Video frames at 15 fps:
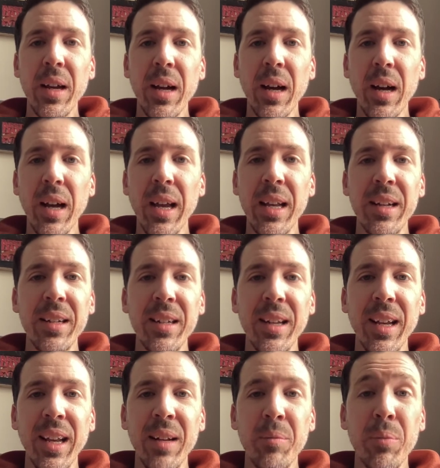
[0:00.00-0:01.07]

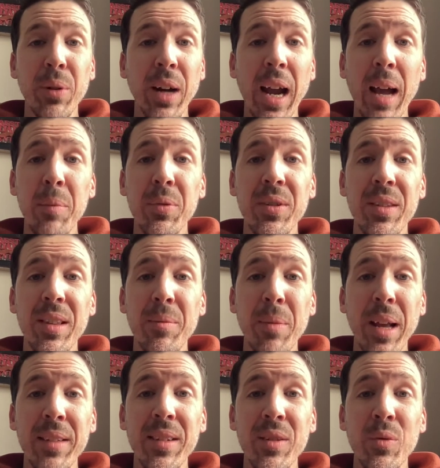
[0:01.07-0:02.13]
and perhaps the
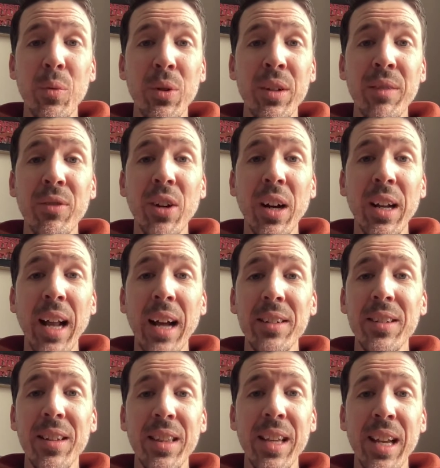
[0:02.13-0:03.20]
message wouldn't have gone
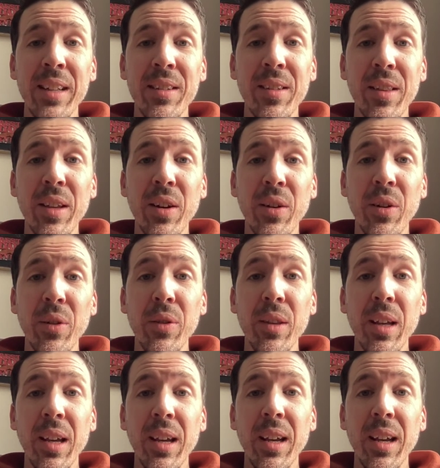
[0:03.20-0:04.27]
out to the ends of the earth,
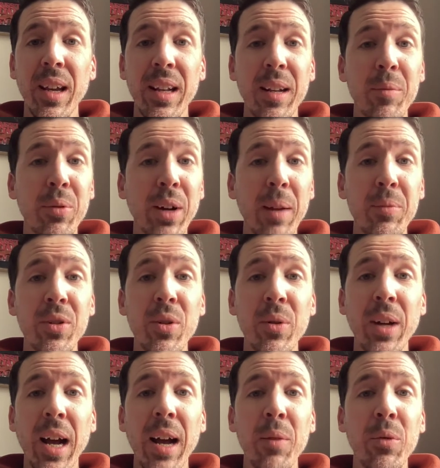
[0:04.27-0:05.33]
and then perhaps you
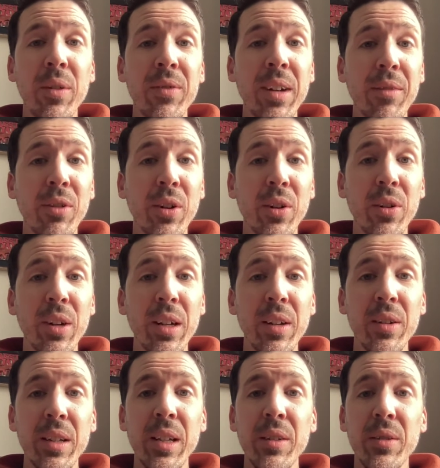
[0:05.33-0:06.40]
and I would have never heard
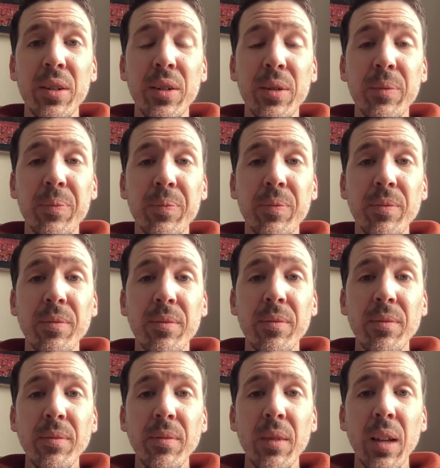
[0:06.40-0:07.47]
it either.
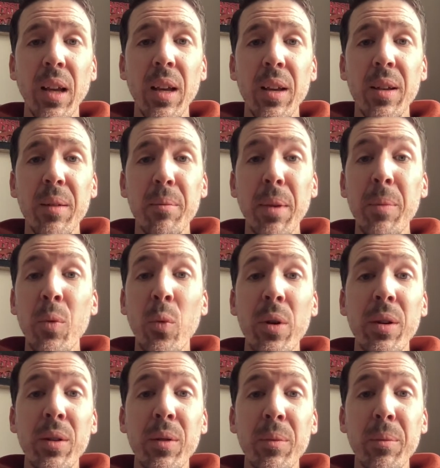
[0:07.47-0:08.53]
Maybe
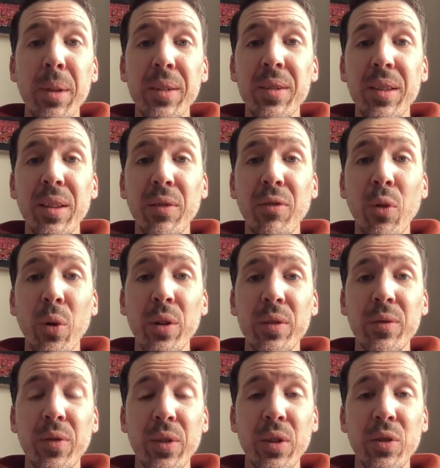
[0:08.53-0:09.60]
we miss the
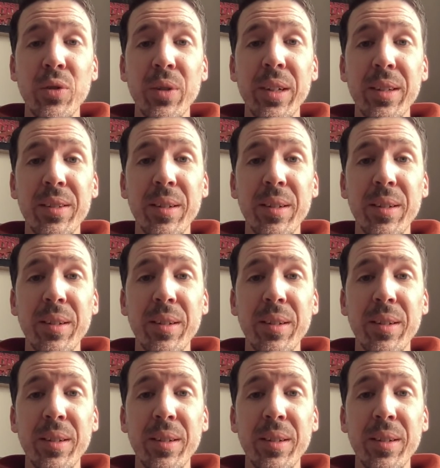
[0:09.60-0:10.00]
forest for the trees